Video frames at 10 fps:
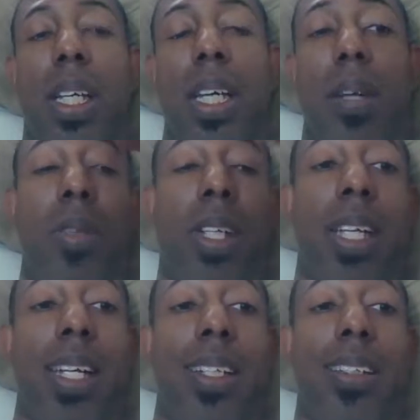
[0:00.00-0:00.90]
And I'm
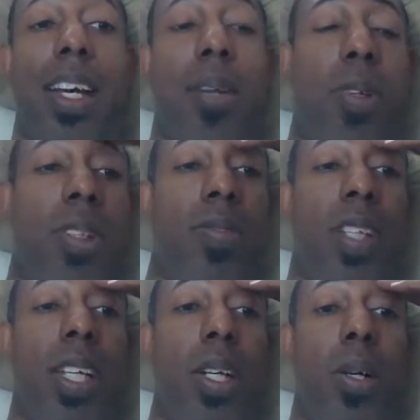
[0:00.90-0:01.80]
looking at the time on the
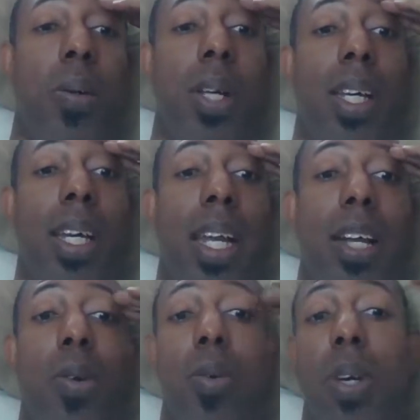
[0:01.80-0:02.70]
video, and I
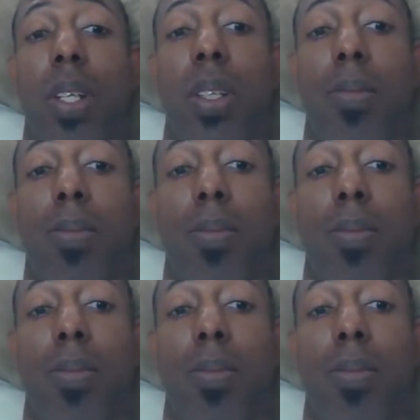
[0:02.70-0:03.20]
don't want to